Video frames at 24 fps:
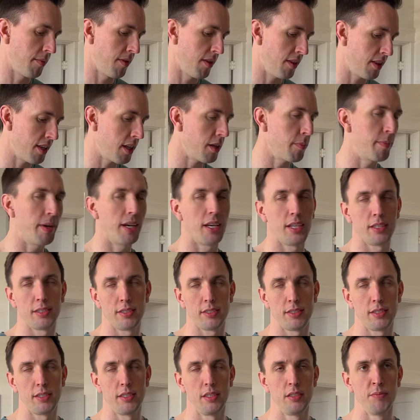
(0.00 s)
The
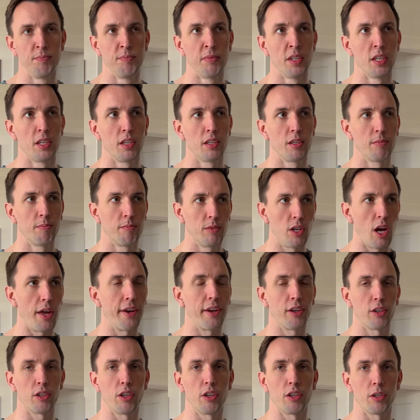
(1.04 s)
best
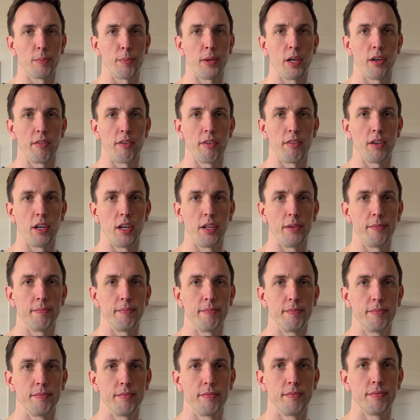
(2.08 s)
non-alcoholic beer I've ever had.
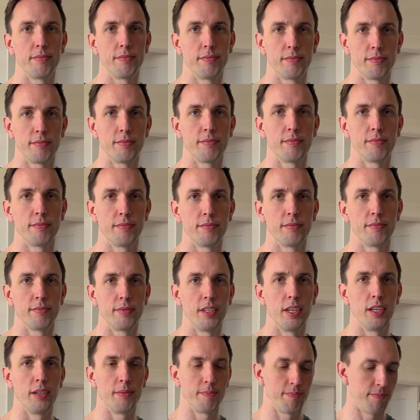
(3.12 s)

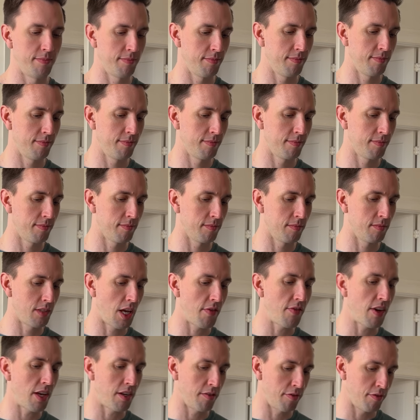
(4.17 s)
Dang. Yeah.
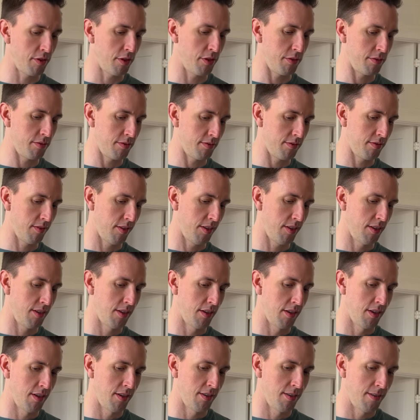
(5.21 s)
I've had a few.
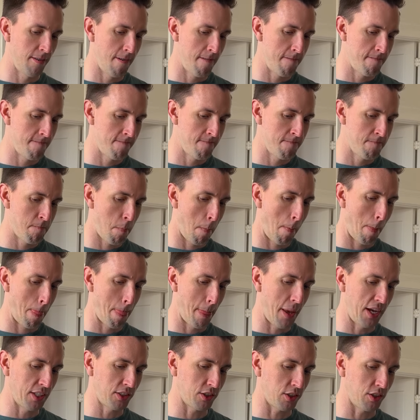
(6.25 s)
Go Athletic Brewing
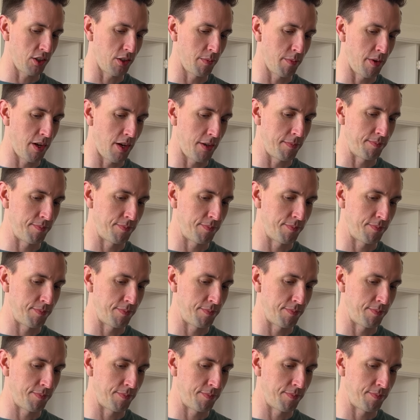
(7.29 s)
Company. That's good, man.